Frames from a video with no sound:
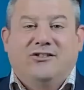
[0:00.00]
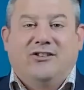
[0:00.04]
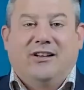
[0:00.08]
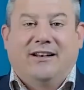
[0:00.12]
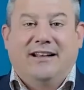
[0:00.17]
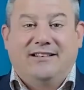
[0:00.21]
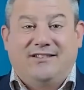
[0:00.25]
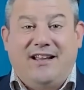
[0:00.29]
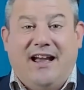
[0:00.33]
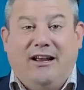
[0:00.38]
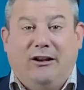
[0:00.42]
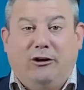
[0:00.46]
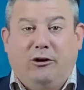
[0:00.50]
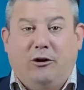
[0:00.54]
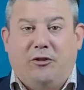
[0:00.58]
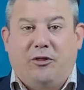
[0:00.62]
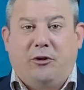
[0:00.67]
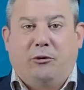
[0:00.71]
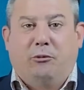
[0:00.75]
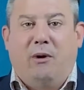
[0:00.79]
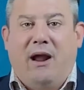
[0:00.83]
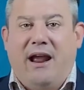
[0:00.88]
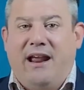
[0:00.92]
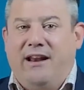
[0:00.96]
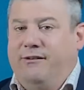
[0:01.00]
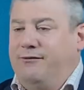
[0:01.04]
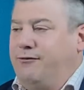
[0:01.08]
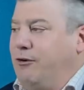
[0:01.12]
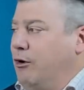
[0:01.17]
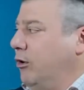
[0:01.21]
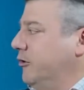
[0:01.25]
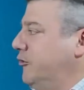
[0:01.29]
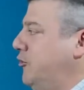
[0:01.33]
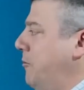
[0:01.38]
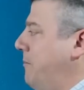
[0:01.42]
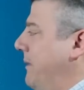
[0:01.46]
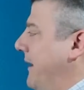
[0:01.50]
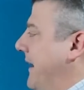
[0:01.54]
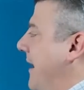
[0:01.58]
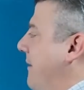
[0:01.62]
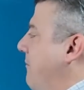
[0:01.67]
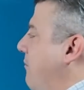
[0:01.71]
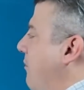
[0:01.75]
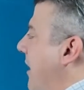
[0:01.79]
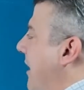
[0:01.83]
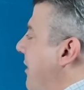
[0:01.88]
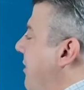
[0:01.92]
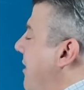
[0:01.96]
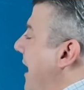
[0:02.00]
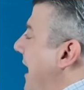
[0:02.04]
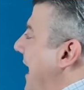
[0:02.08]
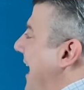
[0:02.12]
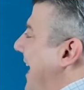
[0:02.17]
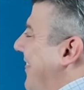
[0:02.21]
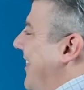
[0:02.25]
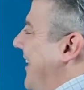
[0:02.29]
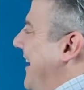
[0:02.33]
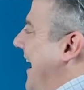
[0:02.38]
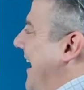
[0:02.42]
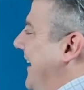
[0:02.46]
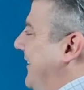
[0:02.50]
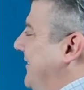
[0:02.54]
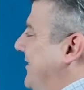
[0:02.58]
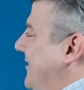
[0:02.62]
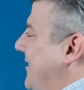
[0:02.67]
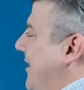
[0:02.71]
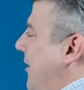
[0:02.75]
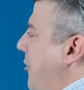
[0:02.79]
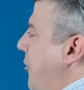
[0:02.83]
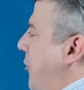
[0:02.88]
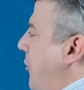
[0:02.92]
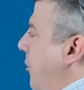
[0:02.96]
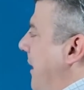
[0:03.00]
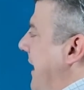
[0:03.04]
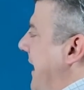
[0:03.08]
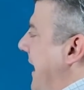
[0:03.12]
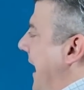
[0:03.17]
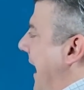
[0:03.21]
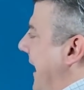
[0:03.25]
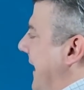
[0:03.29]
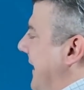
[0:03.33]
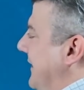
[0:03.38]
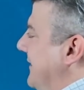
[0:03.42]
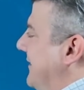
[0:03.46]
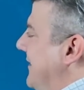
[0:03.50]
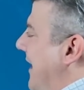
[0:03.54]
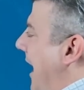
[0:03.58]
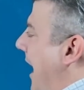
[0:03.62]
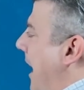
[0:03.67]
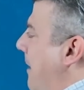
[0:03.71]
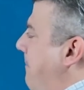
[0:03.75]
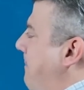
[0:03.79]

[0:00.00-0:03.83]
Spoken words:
let's take a look at the rainfall to begin with. The next 3 days up